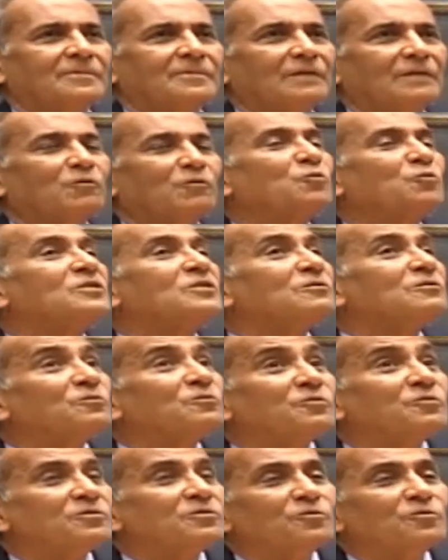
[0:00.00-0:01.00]
And what do they
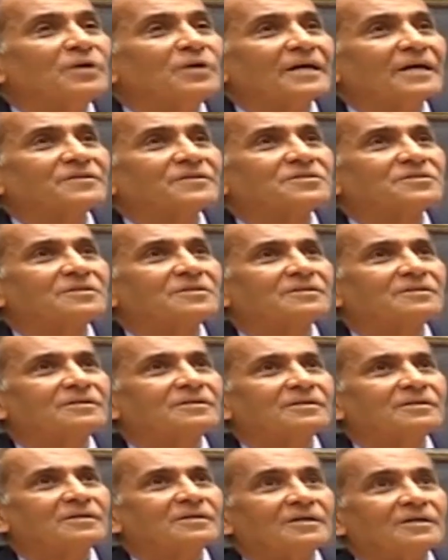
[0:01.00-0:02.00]
do next?
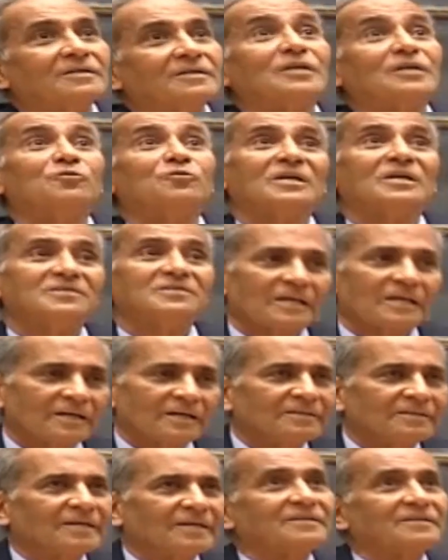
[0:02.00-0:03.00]
They do
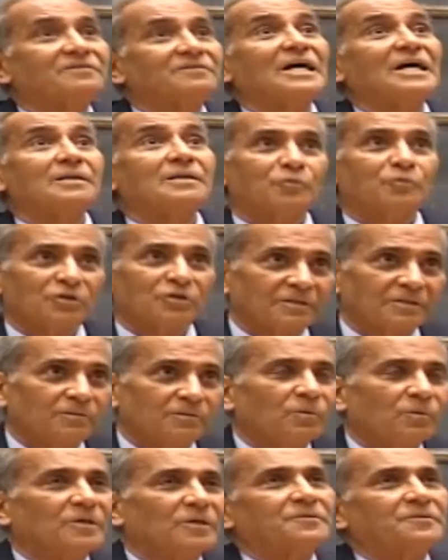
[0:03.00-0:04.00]
exactly that. They try and put it
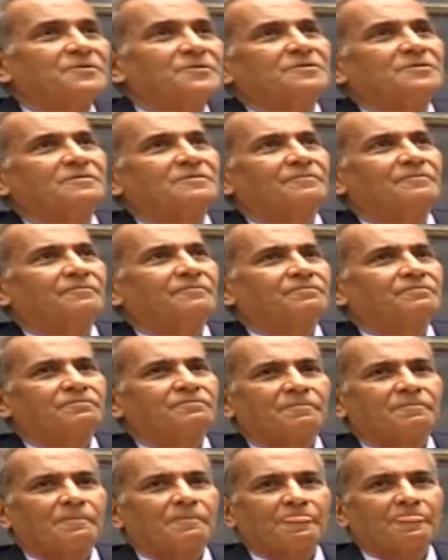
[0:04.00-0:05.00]
in words.
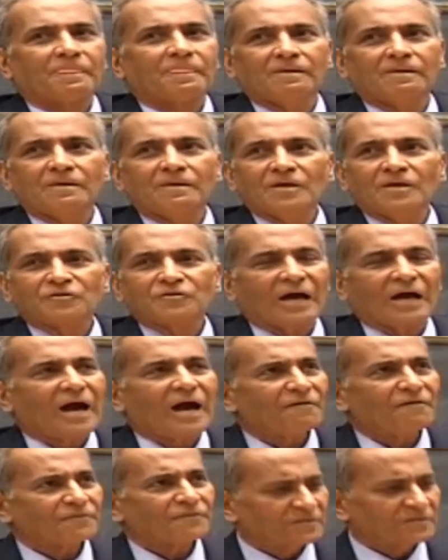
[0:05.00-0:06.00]
So
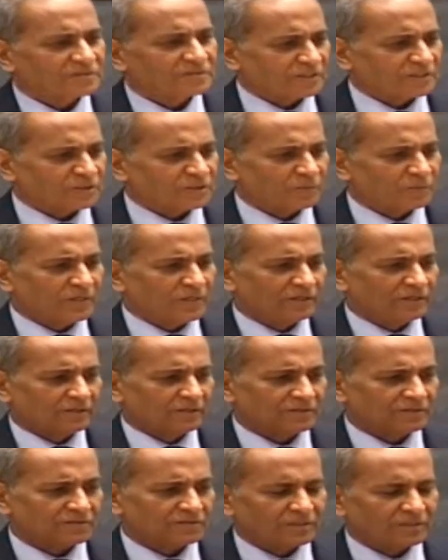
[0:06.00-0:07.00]
after this
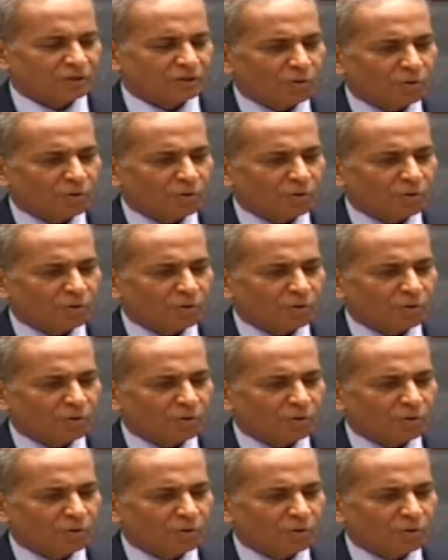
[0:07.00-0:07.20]
experience, they